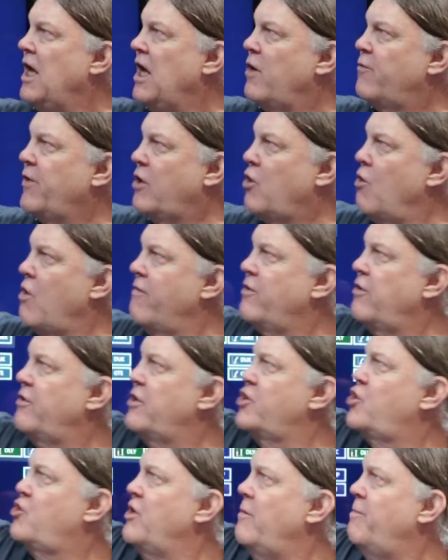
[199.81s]
If we go over to
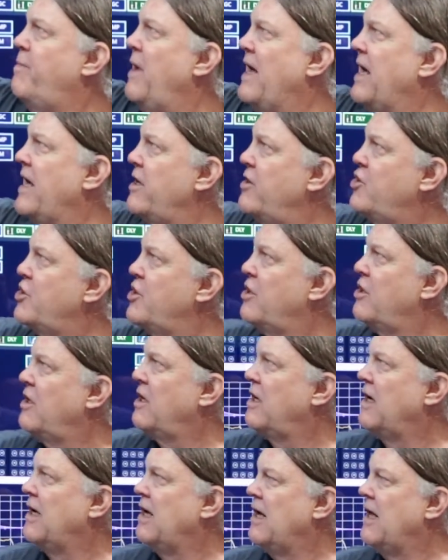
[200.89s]
the strip page,
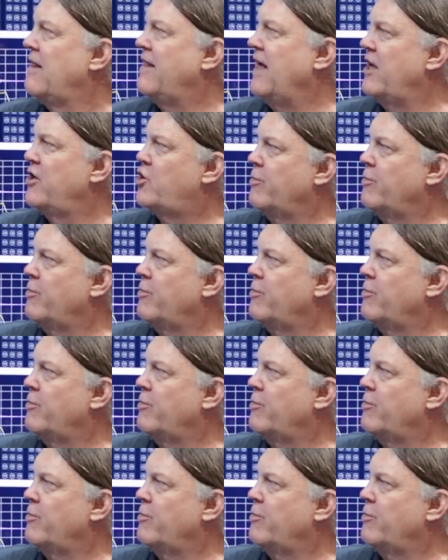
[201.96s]
then